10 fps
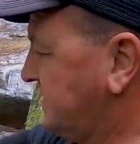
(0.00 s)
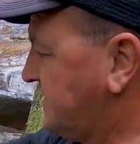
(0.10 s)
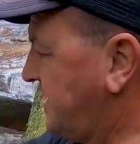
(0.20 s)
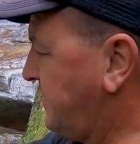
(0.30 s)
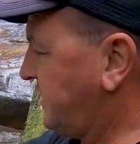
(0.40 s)

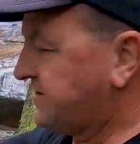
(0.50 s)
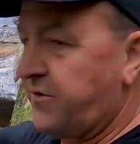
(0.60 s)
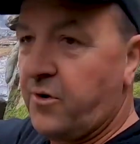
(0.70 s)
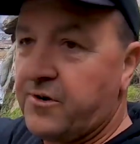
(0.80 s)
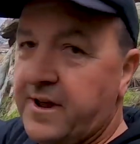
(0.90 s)
so much
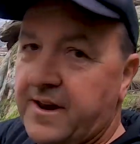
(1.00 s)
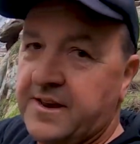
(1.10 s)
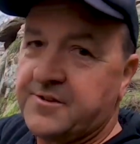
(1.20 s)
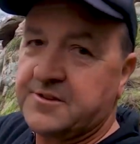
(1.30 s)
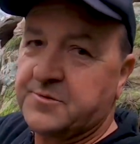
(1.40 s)
foreground
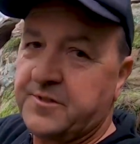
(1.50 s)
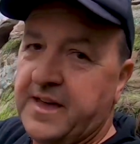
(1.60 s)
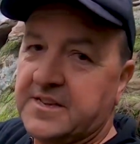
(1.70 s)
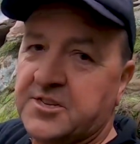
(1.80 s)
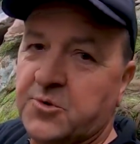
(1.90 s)
interest with
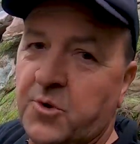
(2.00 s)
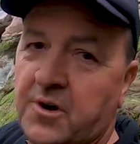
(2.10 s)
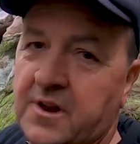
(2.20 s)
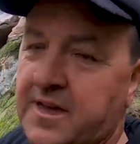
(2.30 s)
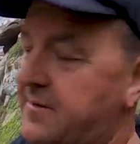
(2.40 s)
that
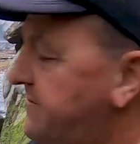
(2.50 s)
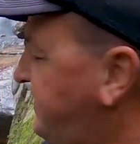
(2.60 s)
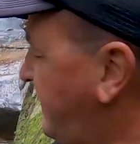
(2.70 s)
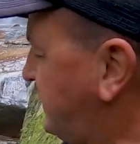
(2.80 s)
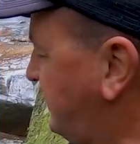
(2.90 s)
swirling
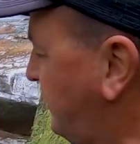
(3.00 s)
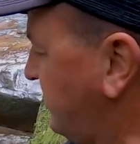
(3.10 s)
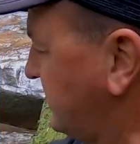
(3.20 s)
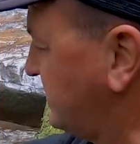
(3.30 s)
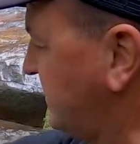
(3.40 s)
effect of all
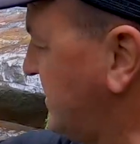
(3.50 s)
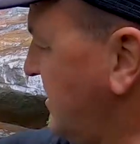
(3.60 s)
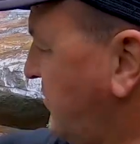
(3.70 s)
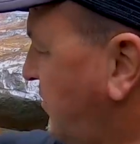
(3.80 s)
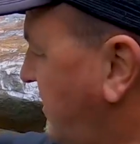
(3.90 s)
this
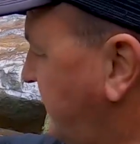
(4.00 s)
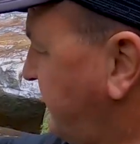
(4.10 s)
white